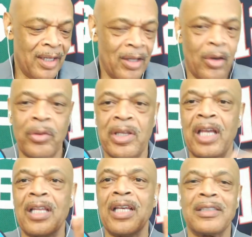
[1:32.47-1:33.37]
Okay,
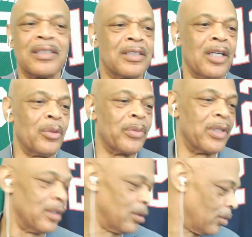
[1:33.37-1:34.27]
ladies and
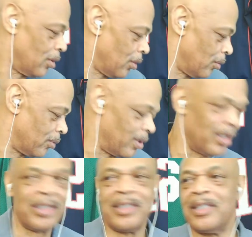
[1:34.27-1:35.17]
gentlemen,
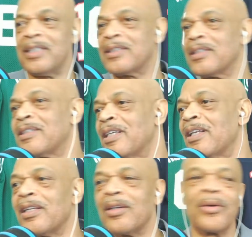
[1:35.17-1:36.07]
here's the
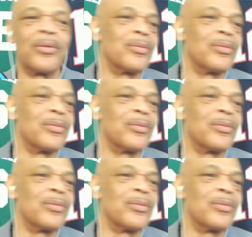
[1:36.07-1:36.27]
dealio.